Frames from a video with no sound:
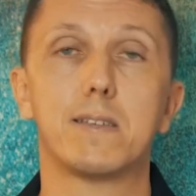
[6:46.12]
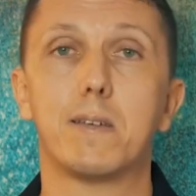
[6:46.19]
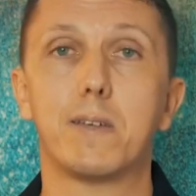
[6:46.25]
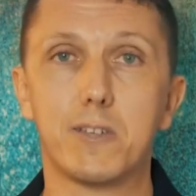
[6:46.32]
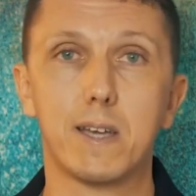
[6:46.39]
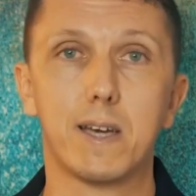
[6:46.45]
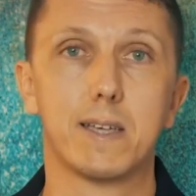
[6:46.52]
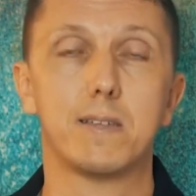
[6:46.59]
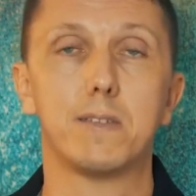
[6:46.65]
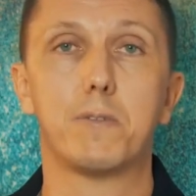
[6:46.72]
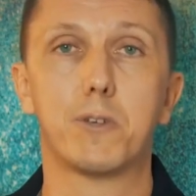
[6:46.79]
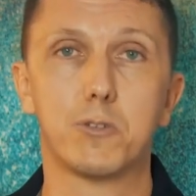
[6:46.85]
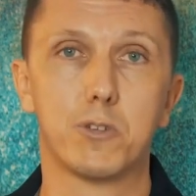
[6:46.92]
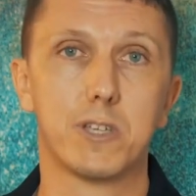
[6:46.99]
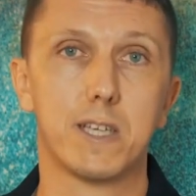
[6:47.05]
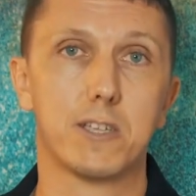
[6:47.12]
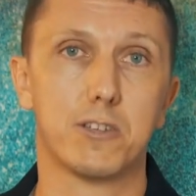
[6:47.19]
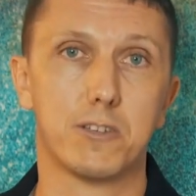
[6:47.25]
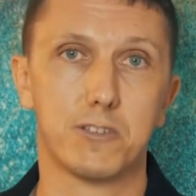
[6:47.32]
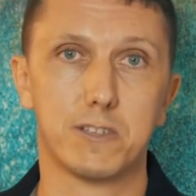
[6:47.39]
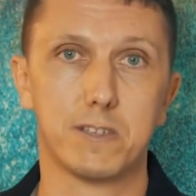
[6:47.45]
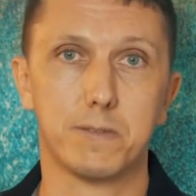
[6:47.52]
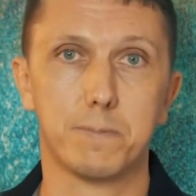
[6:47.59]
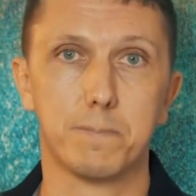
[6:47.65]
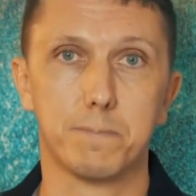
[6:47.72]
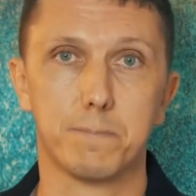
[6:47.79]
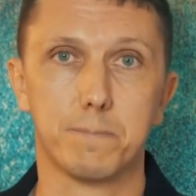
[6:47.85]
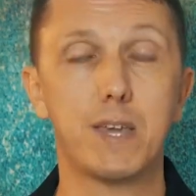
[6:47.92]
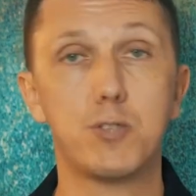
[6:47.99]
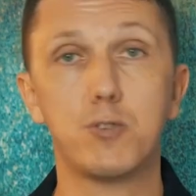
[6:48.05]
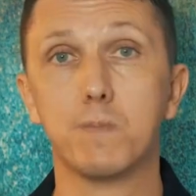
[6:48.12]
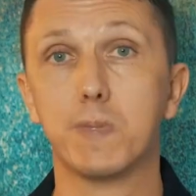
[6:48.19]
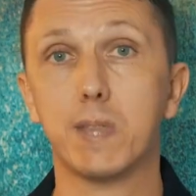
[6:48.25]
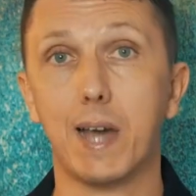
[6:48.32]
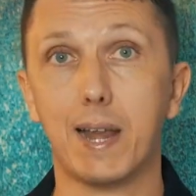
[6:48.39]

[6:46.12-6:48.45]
are signs of a good agency. Moving